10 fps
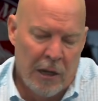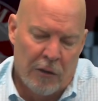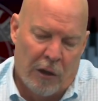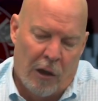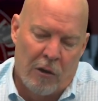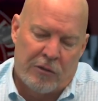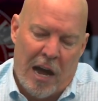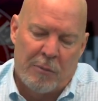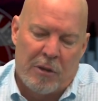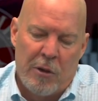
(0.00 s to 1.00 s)
The
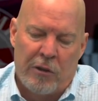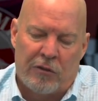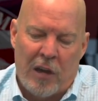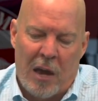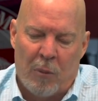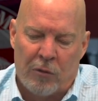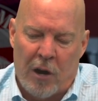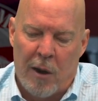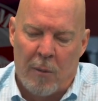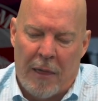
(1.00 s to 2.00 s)
longtime community staple was
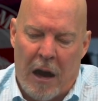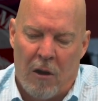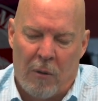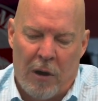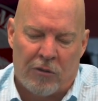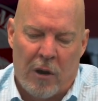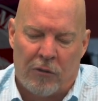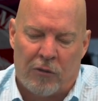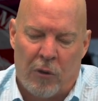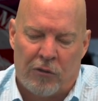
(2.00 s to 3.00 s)
honored by the Ohio Restaurant
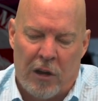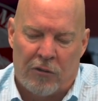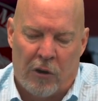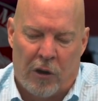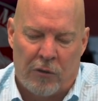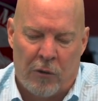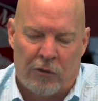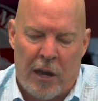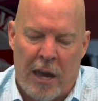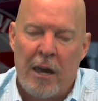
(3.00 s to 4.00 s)
Association on
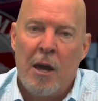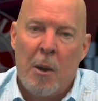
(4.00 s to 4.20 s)
Tuesday.